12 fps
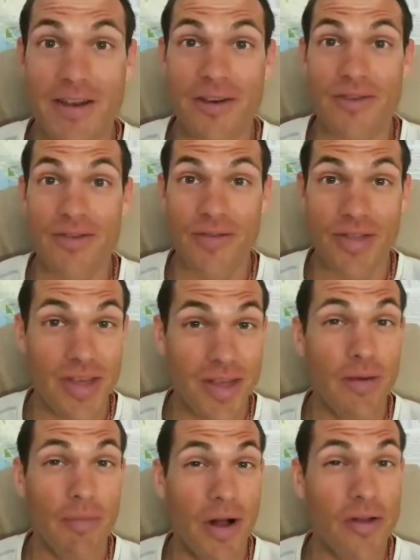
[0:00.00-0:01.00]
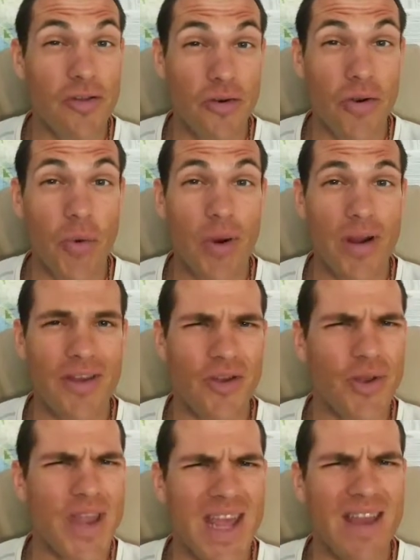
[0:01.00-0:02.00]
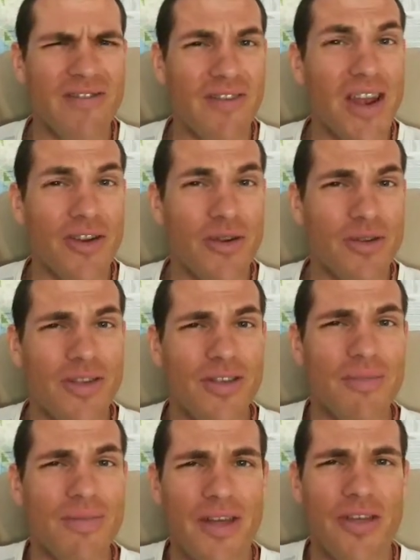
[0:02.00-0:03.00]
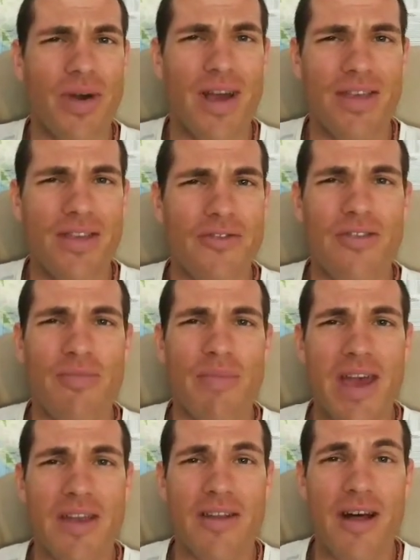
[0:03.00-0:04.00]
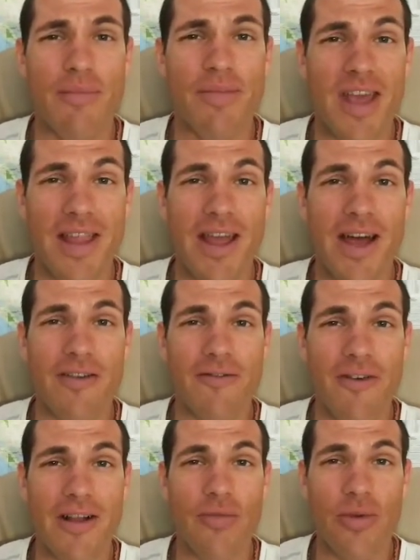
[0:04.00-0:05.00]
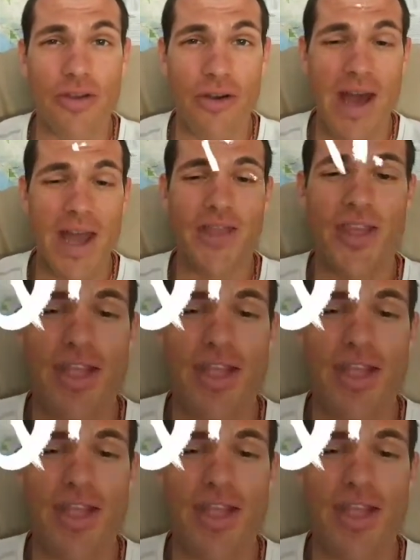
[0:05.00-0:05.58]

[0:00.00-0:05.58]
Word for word: Fenders for the little poncho to work. You need fenders. Otherwise, you're just making an upside down funnel with your head at the